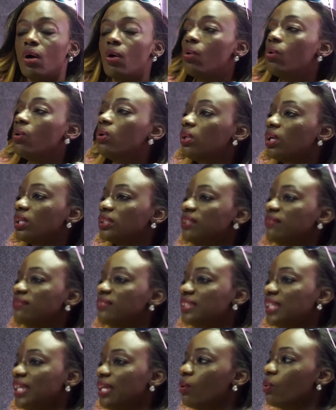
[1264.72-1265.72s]
a whole lot of
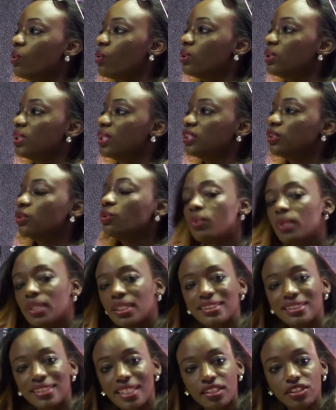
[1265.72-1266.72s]
stakeholders who
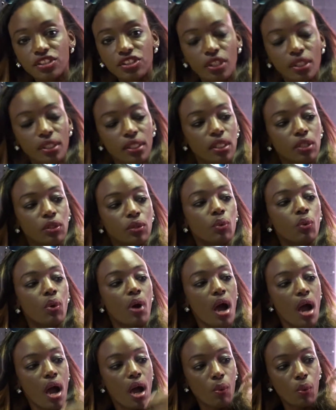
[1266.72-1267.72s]
essentially you
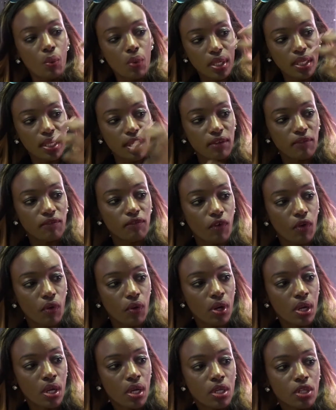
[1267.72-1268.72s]
are working for.
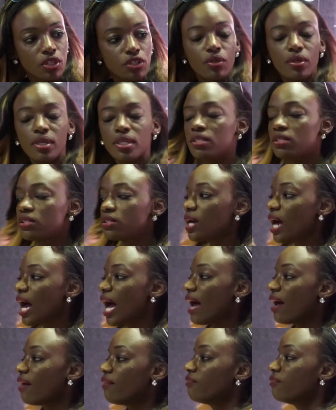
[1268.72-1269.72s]
Mm-hmm. So it's to
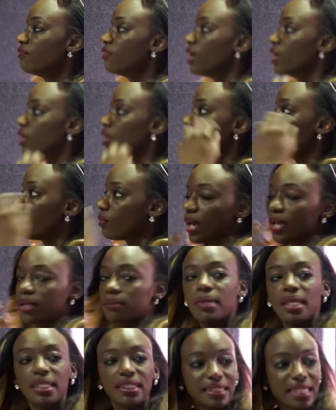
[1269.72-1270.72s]
have the
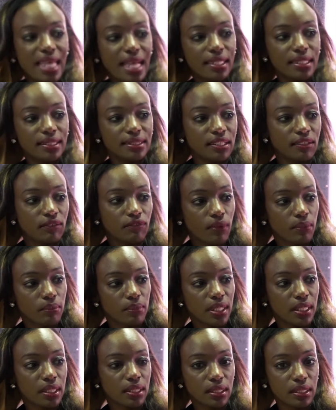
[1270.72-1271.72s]
right mentality
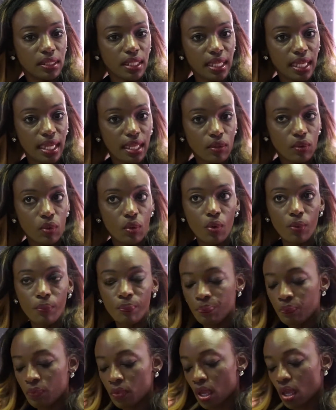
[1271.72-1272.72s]
from the, the get-go.
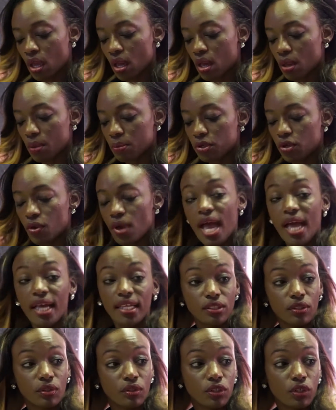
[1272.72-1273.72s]
Um, you
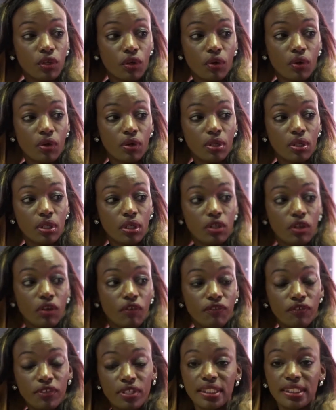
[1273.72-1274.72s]
act on your, your
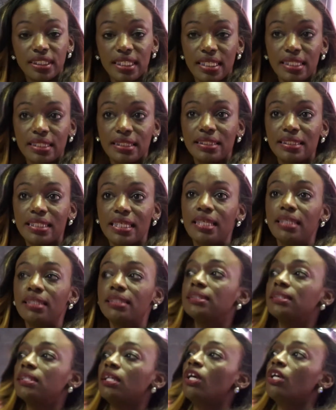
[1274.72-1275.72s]
first
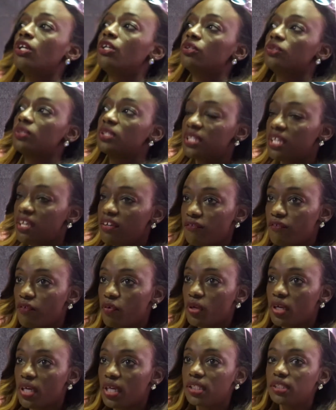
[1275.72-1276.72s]
instincts, you stay
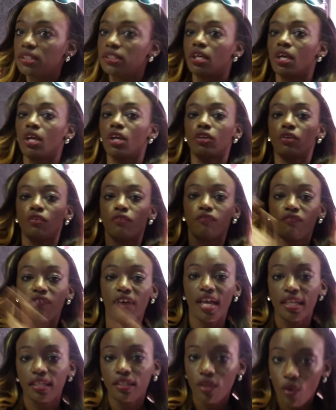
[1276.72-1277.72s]
focused, you
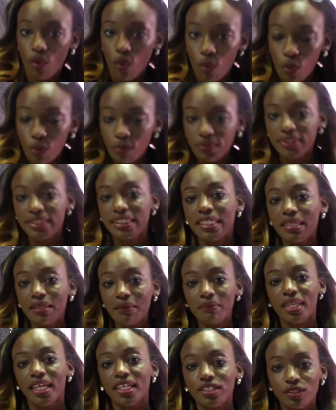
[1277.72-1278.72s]
find your home
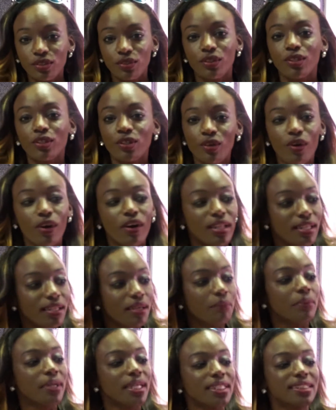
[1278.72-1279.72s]
team that you could call
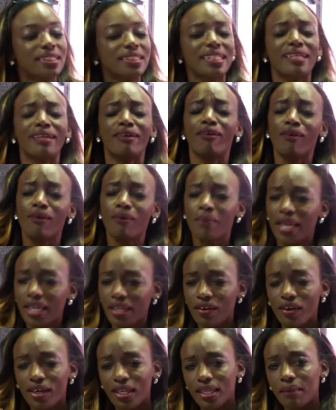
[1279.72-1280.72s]
up and say, oh my
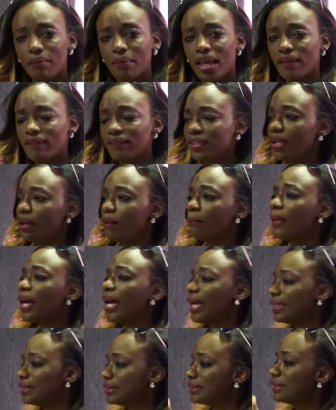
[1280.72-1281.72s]
God, I'm having a
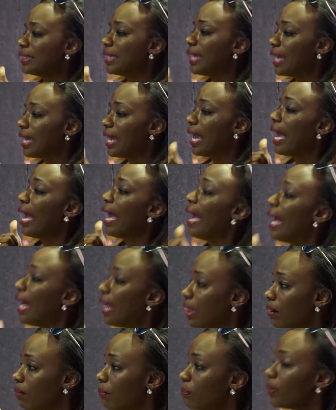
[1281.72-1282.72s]
bad day,
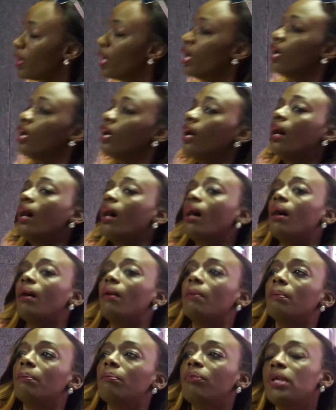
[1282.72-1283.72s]
help. Mm-hmm.
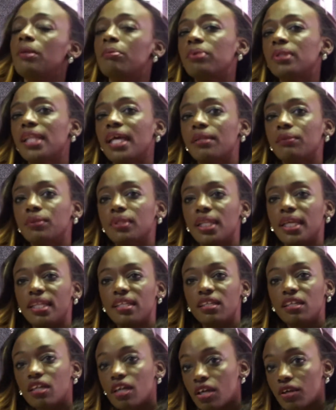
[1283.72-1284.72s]
Um, people that will
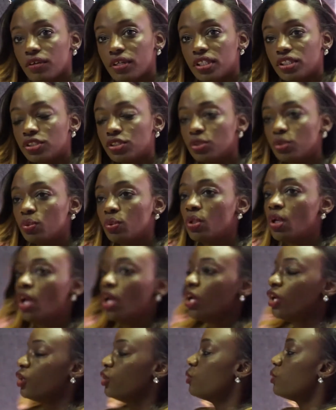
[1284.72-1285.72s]
encourage you,
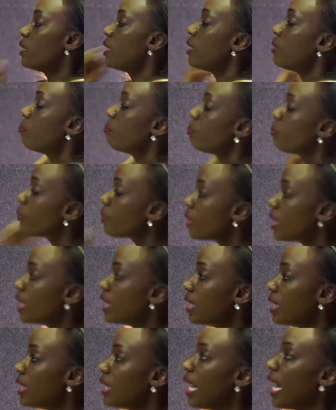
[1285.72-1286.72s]
you keep
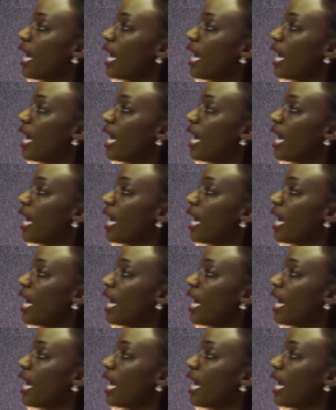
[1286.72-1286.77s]
praying